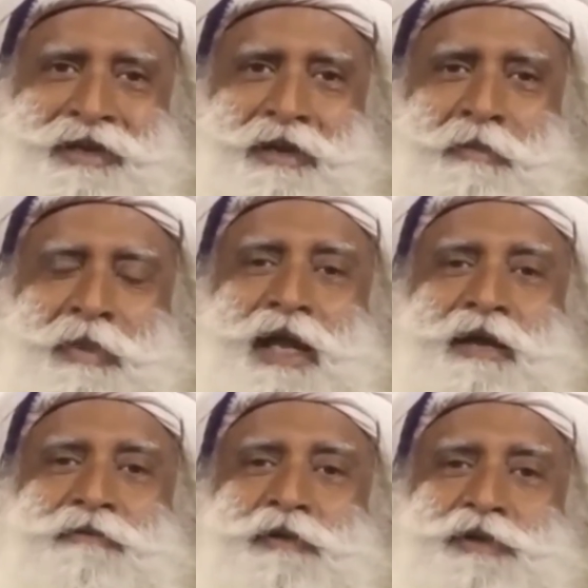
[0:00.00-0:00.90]
But
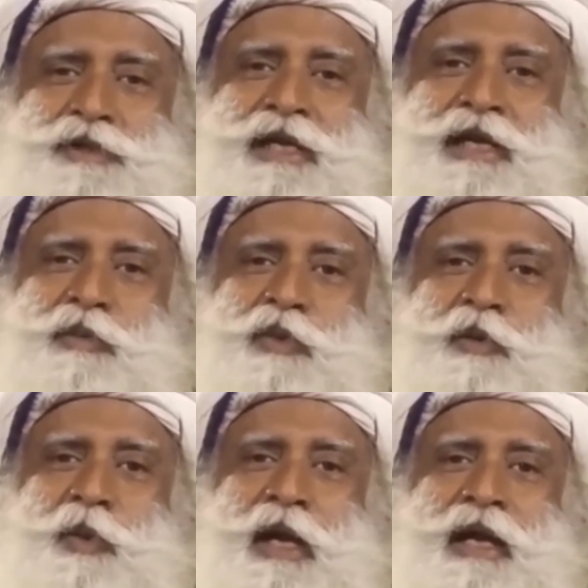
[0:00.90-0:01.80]
unfortunately,
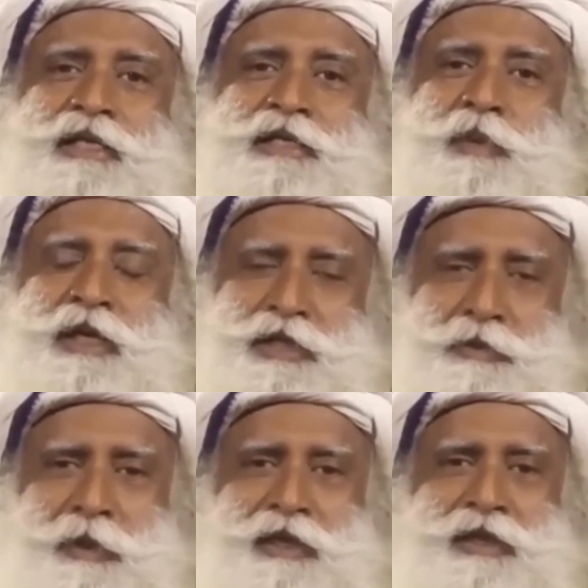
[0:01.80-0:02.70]
what we had is
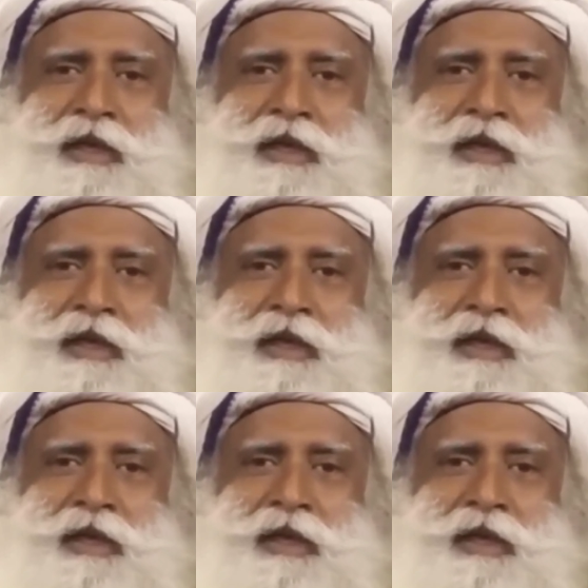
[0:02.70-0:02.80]
punishment